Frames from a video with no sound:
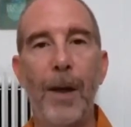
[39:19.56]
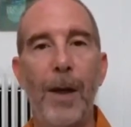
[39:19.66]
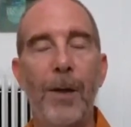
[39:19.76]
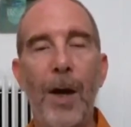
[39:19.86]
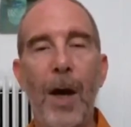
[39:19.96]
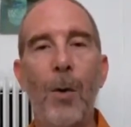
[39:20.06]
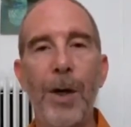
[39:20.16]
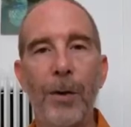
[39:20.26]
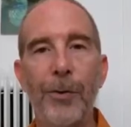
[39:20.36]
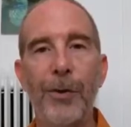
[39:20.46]
is how we
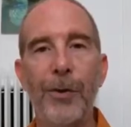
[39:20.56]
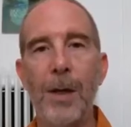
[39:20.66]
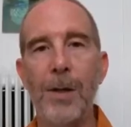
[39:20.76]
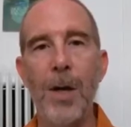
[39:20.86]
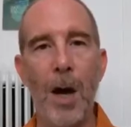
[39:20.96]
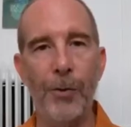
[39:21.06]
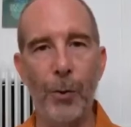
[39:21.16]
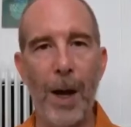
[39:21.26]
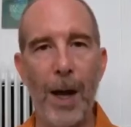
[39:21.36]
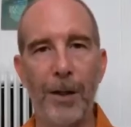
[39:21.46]
understand
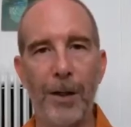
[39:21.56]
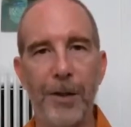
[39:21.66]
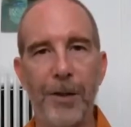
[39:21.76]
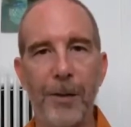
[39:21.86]
non-duality.